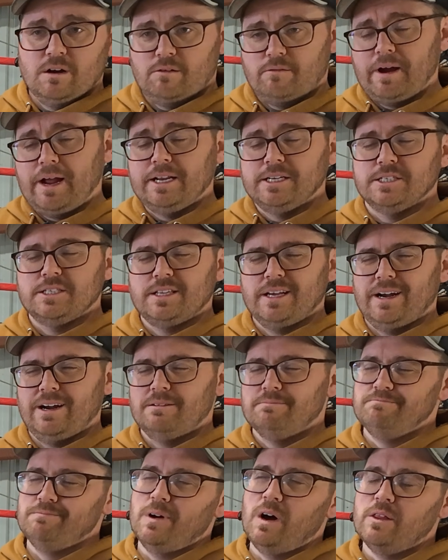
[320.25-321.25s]
range
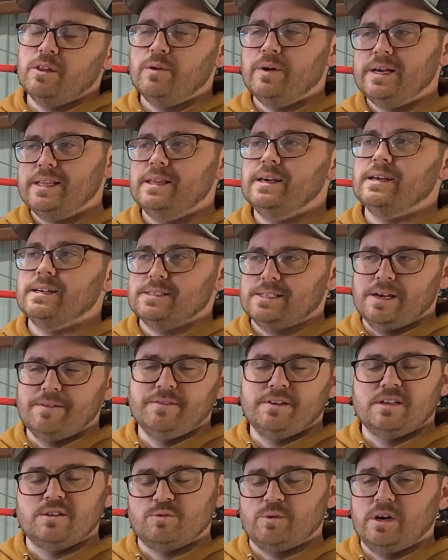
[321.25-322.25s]
there, although I think
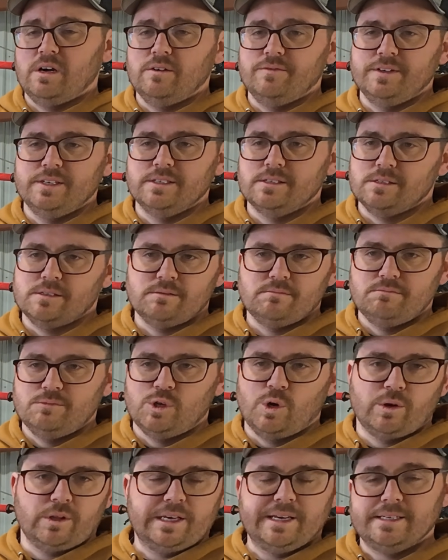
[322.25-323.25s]
7 to 12 is
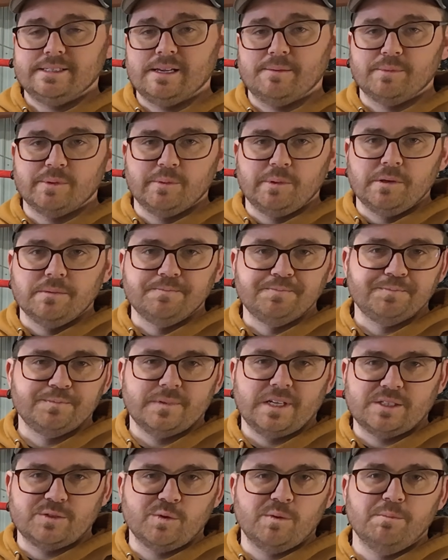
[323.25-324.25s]
totally acceptable.
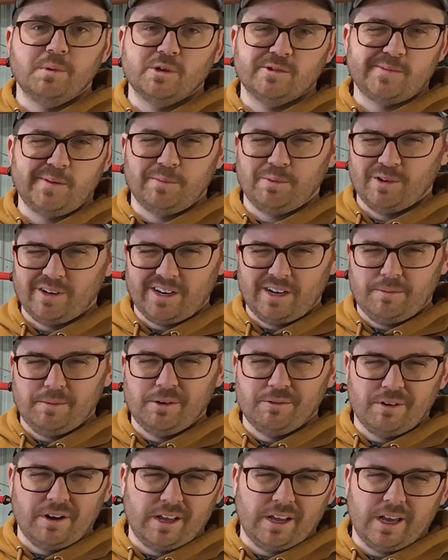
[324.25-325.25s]
That's what most people are going to
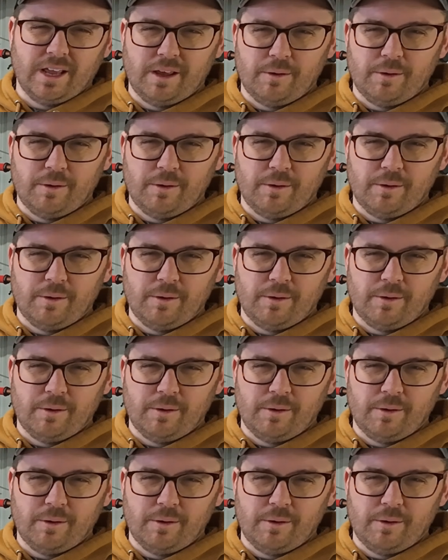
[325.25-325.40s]
be running